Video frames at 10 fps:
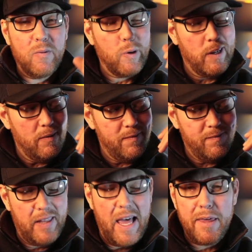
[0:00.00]
We're going to
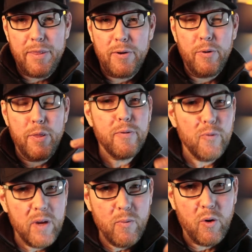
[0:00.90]
fly through
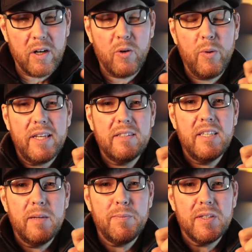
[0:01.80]
3 more quick
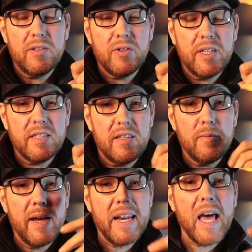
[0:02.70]
tips and tricks
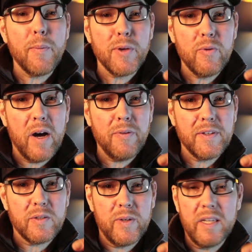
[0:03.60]
that might help you out
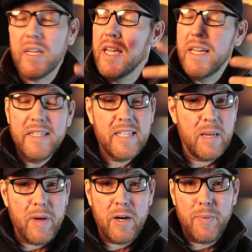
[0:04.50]
this week
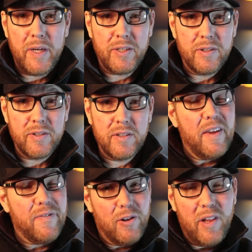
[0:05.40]
take better pictures.
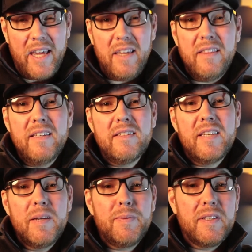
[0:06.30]
If you're liking these
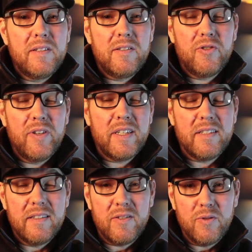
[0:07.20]
tips and tricks
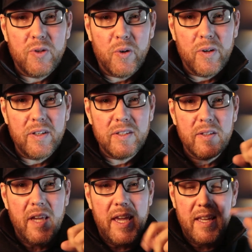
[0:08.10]
and
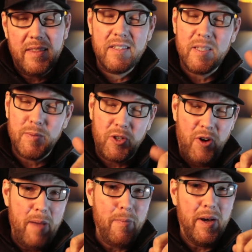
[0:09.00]
tutorials, hit the
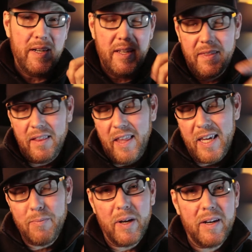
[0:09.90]
subscribe button, hit the
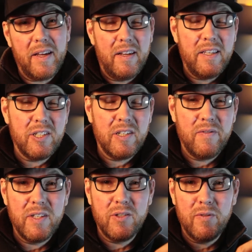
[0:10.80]
like button on each
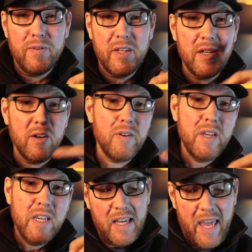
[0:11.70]
individual video,
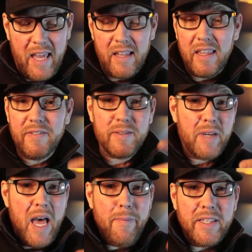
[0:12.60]
and leave some
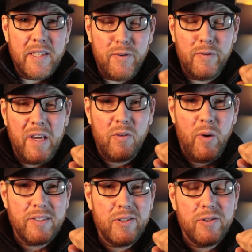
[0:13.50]
comments if you've got
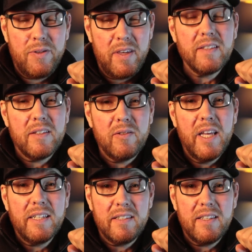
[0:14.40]
questions or things that you'd
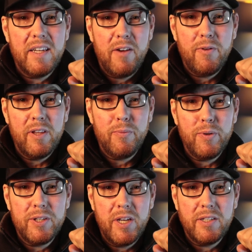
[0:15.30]
like to see. I really
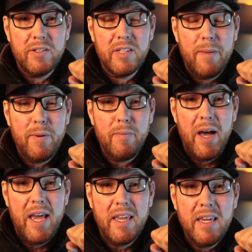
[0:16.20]
appreciate you stopping
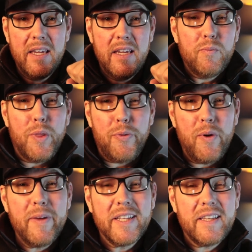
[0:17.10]
by. Put
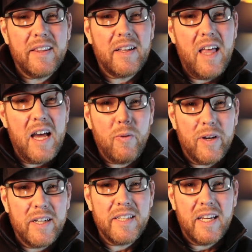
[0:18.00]
3 minutes on the clock. We're
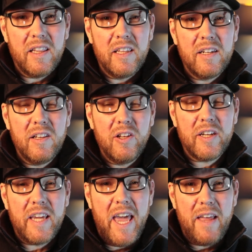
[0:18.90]
going to take a little
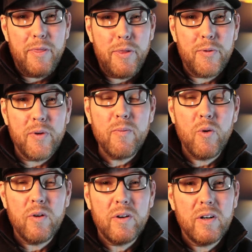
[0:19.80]
look at 3
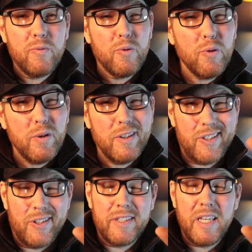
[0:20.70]
more
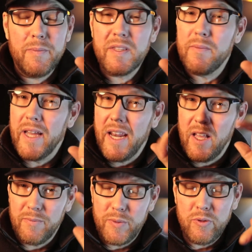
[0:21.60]
rules or tips that might
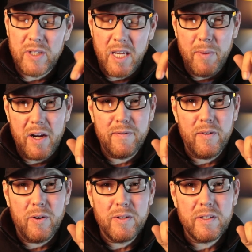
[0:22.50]
help you take better
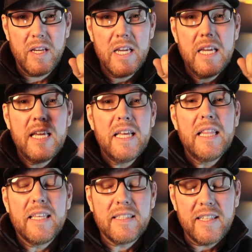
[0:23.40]
photos.
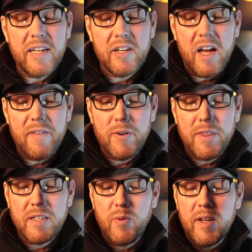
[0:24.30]
Let's lead it off with
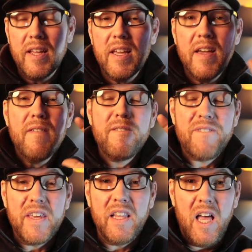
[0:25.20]
this one.
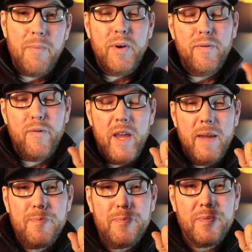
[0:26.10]
Fill up your
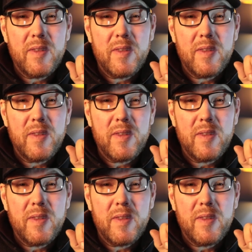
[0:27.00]
frame.